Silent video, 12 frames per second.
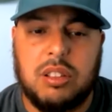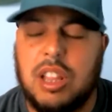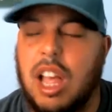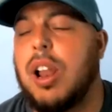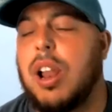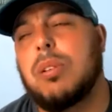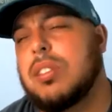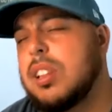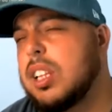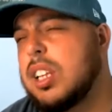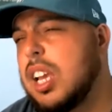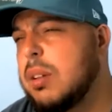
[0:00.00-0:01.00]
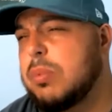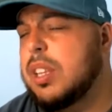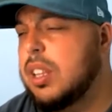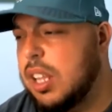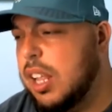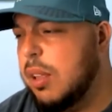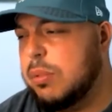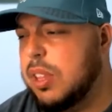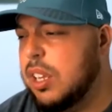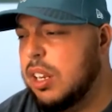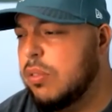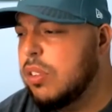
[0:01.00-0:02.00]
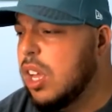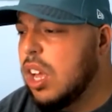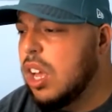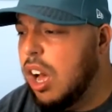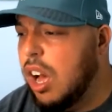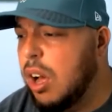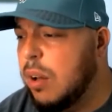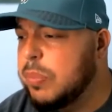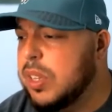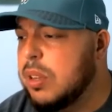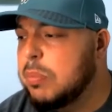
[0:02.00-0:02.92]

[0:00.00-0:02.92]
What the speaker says: that wasn't the game I was thinking of.